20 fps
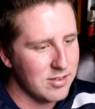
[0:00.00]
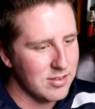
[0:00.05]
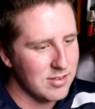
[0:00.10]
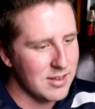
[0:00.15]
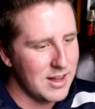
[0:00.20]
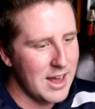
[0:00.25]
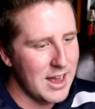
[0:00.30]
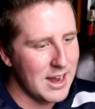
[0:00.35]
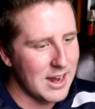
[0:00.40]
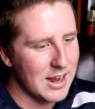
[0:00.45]
is
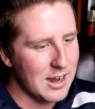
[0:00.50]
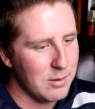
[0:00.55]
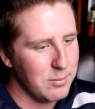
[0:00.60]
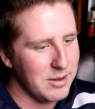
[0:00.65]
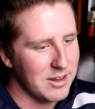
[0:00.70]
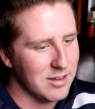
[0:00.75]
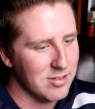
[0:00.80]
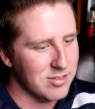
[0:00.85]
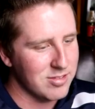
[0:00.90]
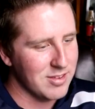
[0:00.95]
not going to
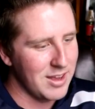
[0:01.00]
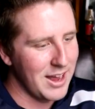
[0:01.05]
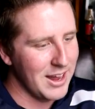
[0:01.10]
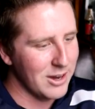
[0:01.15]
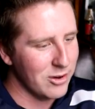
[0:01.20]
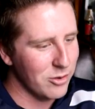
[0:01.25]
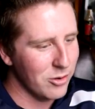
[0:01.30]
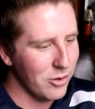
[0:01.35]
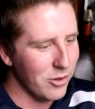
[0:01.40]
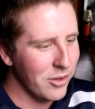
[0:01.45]
be a
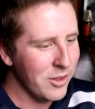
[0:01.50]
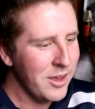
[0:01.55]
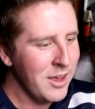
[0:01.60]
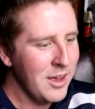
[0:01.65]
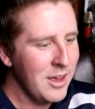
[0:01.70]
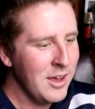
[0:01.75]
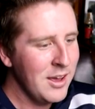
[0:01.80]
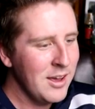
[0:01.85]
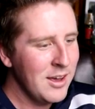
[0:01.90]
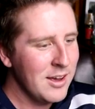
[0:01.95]
cycle.
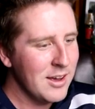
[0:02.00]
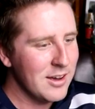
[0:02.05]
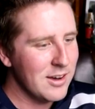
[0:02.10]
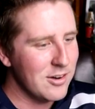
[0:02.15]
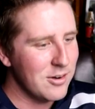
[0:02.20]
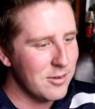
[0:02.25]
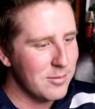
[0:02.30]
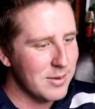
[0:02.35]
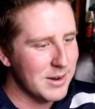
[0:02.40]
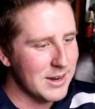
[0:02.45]

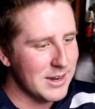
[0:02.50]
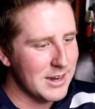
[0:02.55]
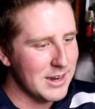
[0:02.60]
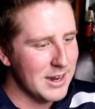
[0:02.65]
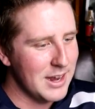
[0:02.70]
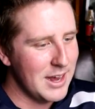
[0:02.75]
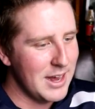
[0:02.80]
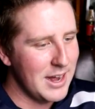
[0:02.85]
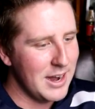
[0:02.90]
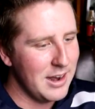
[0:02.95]
Oh my
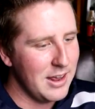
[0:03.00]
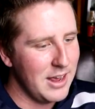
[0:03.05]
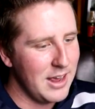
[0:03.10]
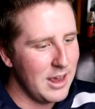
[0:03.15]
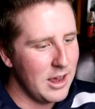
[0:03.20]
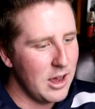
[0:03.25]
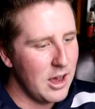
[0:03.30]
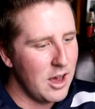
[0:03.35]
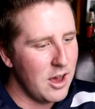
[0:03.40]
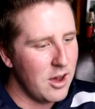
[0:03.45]
god.
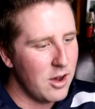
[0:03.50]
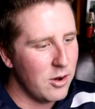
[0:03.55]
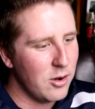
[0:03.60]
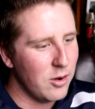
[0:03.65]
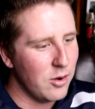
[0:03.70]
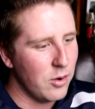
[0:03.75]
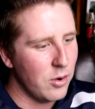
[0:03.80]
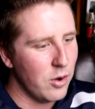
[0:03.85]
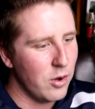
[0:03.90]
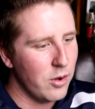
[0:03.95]
Eh,
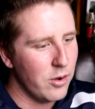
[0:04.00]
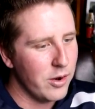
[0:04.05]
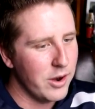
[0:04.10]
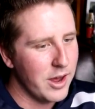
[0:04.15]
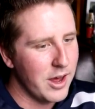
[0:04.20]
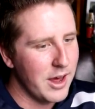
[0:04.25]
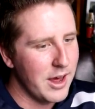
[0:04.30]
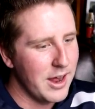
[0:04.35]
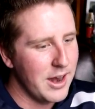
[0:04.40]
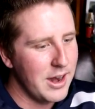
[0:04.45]
oh, hold
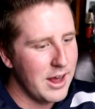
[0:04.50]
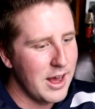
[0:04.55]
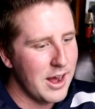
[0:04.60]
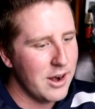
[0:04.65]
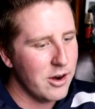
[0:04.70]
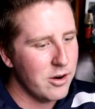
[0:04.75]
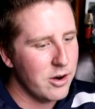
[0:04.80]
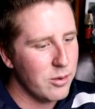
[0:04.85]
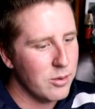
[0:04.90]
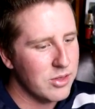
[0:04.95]
on.
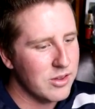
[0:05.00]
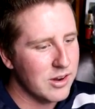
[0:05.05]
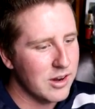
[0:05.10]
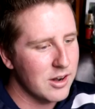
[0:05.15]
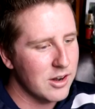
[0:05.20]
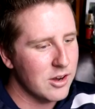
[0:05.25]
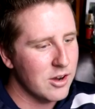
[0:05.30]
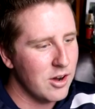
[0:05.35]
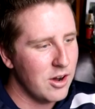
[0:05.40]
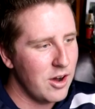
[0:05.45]
I don't know what they're
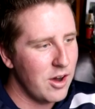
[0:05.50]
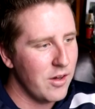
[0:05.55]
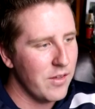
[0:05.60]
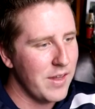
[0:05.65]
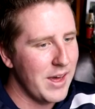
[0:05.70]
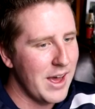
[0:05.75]
going to call